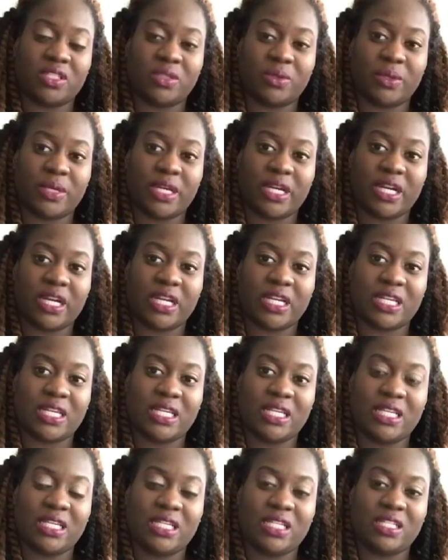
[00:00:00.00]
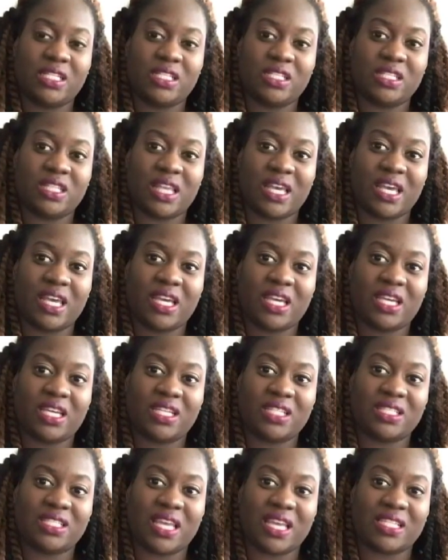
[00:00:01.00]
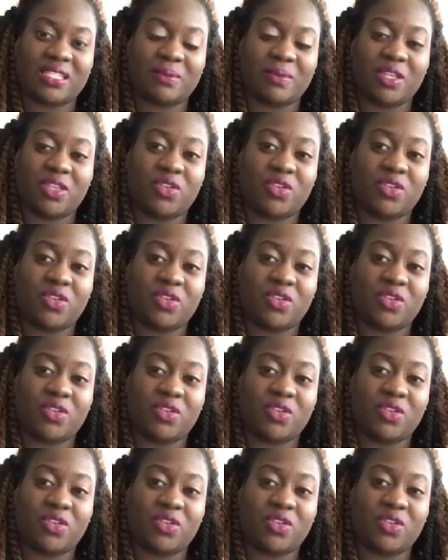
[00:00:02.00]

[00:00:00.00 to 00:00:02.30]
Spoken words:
to where he like texts